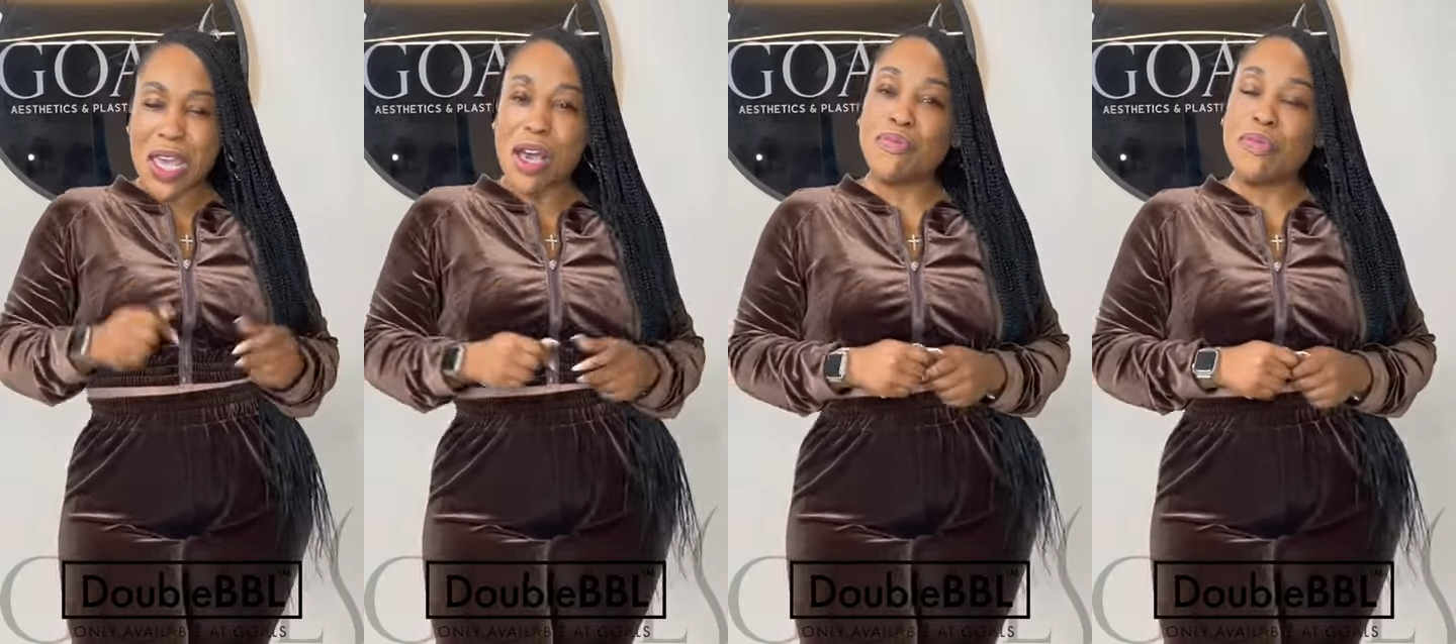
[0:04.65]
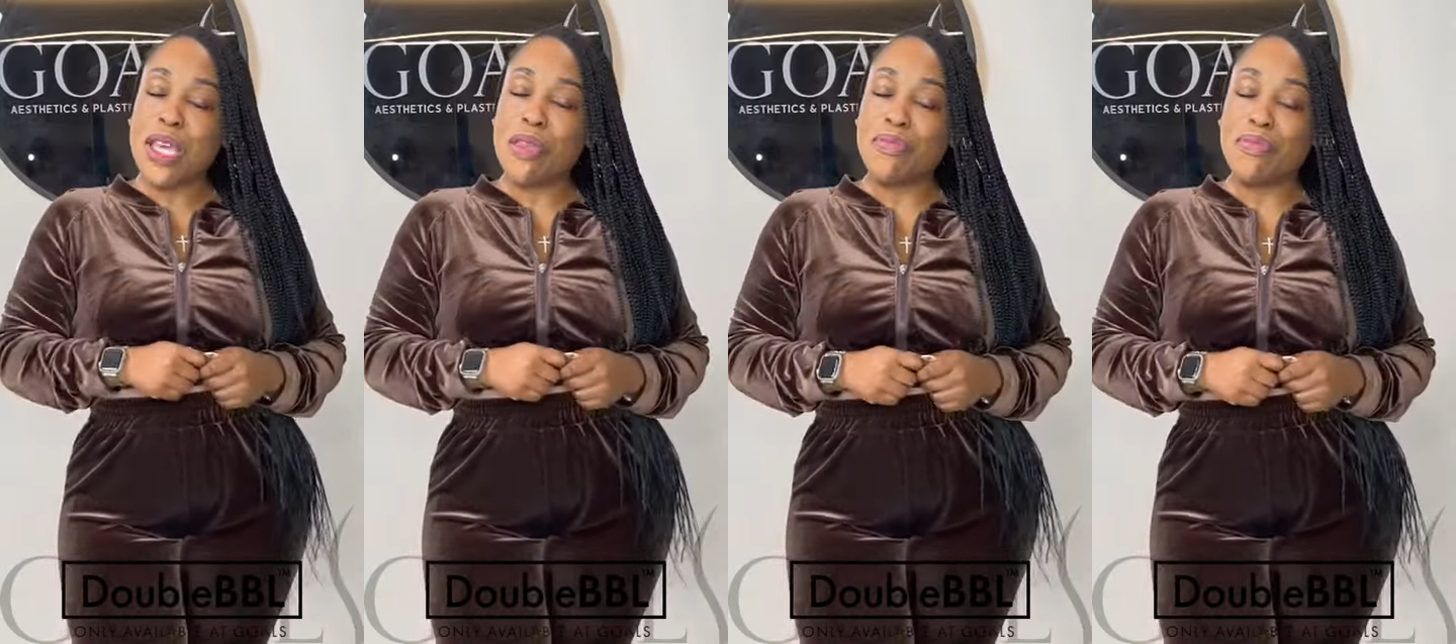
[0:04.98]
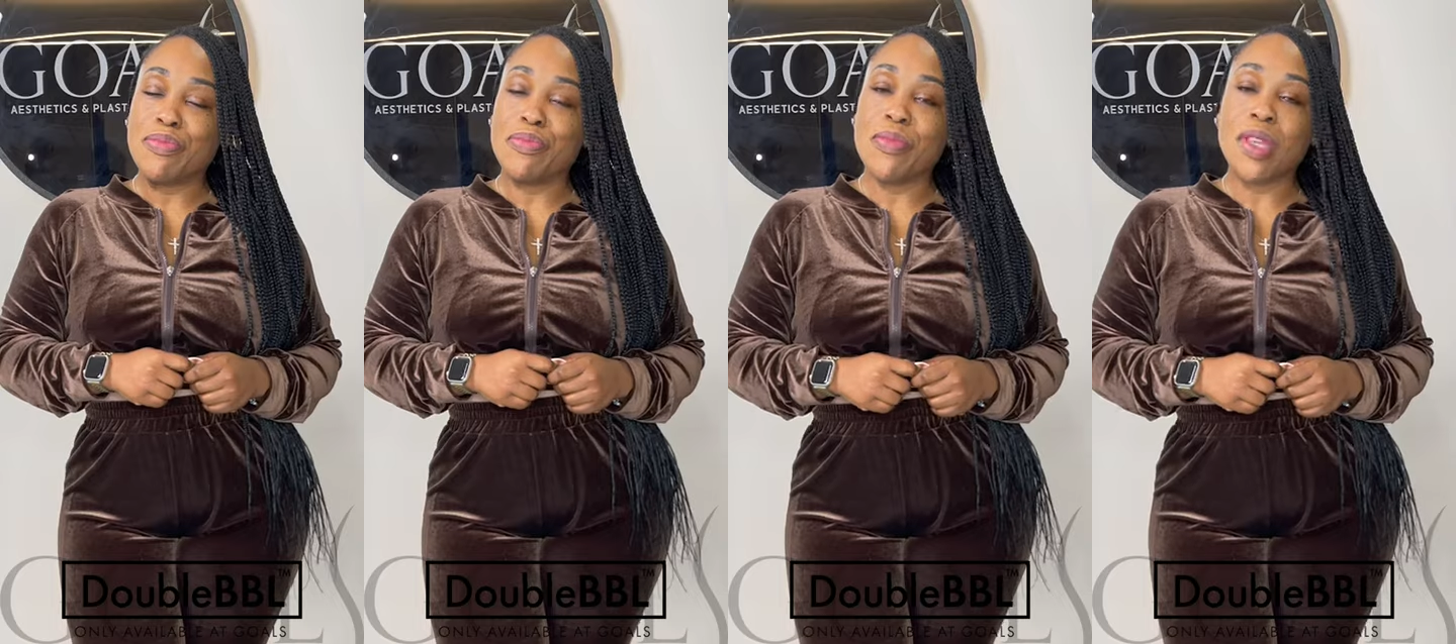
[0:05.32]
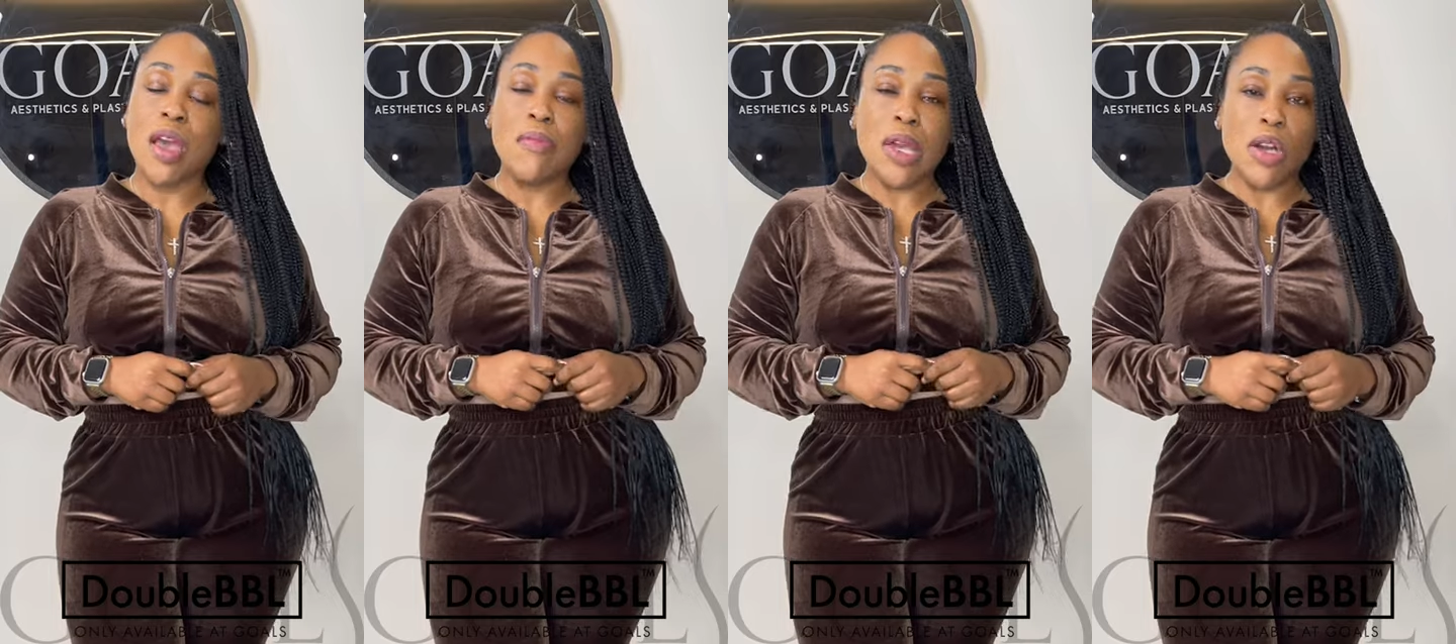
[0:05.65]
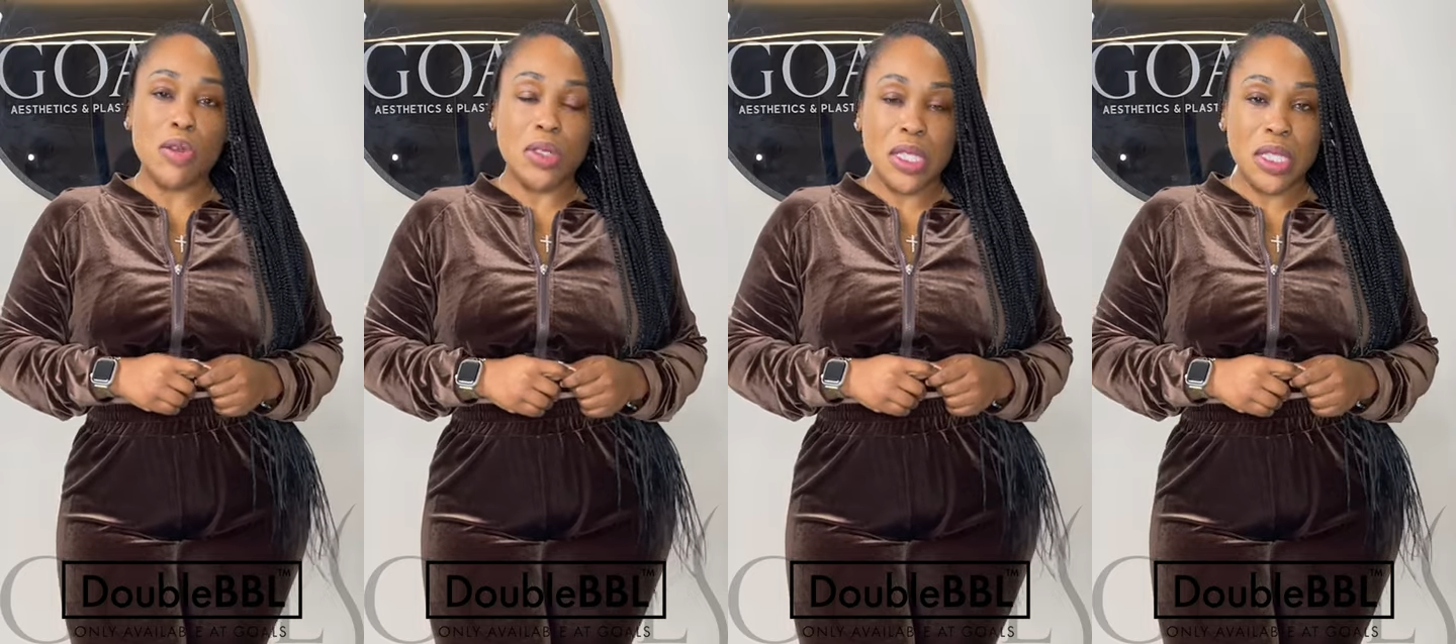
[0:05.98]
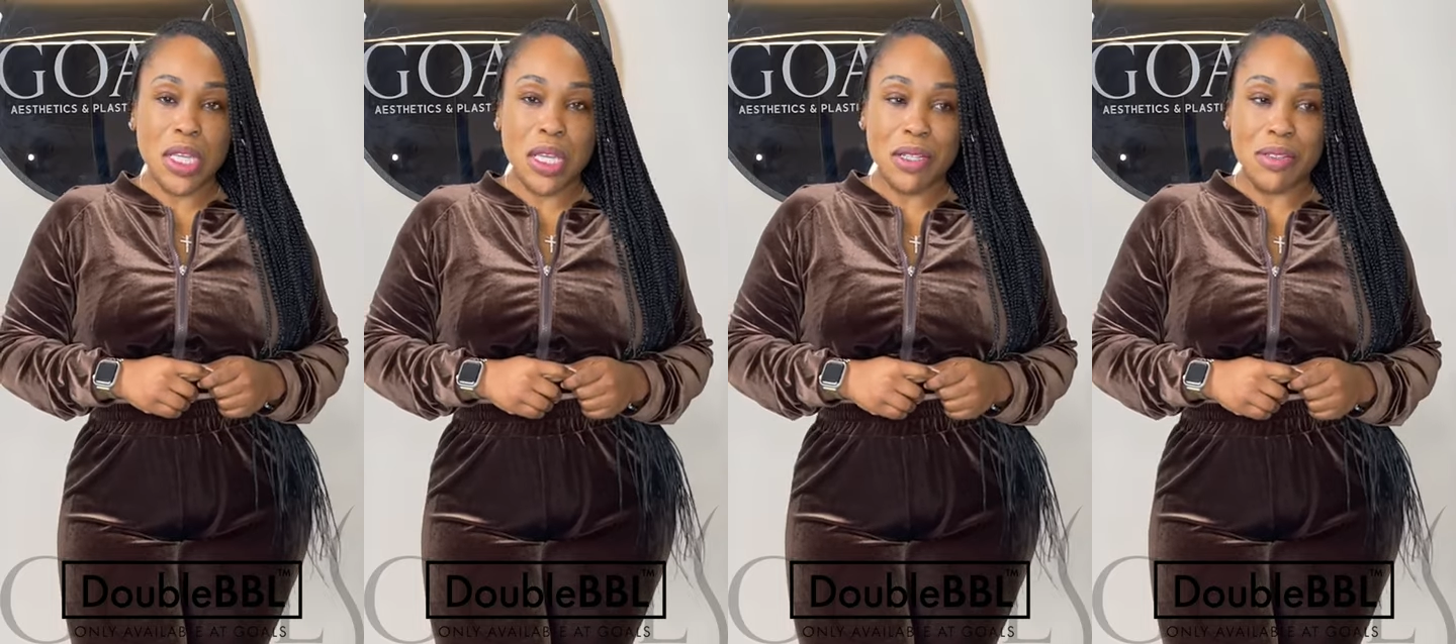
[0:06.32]
update on my Goals
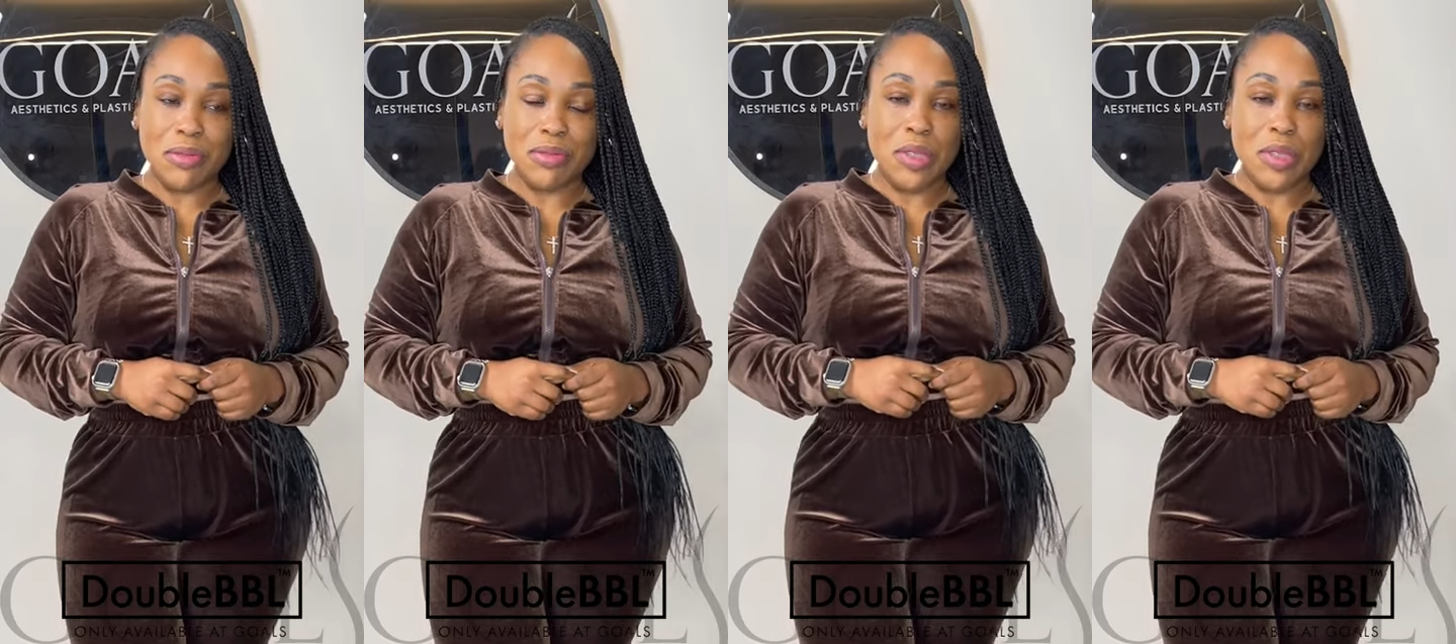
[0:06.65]
Atlanta.